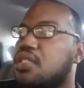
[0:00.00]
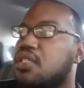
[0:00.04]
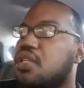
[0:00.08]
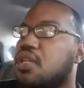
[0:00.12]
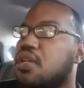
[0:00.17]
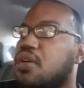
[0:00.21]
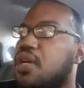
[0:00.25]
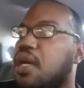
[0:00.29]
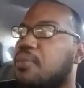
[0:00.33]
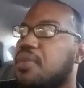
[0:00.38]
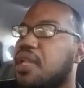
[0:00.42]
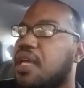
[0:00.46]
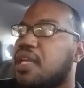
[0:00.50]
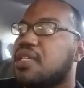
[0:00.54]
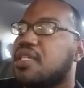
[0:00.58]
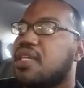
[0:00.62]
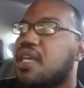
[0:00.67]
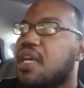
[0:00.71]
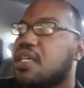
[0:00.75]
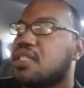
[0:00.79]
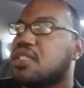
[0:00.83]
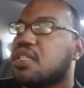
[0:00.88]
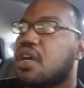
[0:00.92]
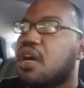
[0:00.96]
You know, I'm like,
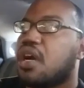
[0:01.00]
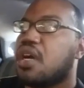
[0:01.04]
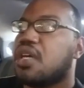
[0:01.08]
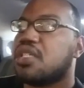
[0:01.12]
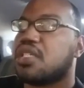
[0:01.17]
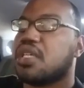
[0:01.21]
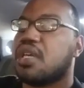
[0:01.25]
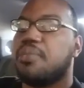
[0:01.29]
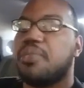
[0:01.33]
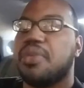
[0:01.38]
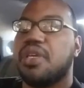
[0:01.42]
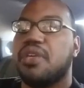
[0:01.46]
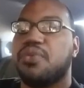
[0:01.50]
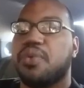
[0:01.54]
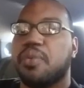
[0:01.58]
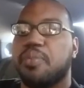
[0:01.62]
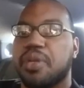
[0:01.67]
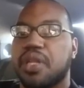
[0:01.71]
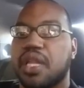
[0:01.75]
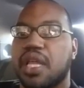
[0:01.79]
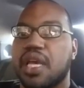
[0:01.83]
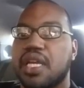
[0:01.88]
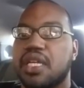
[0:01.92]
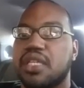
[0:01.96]
yes, cars can be
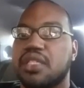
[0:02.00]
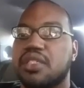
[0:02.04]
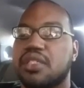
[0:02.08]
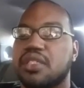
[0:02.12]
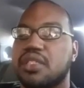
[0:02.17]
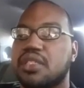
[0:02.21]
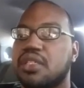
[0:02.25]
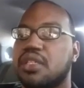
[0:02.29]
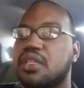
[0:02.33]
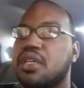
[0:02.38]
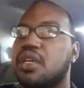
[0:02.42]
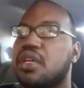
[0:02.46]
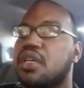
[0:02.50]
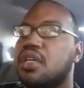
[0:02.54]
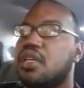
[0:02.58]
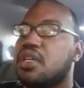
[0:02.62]
replaced.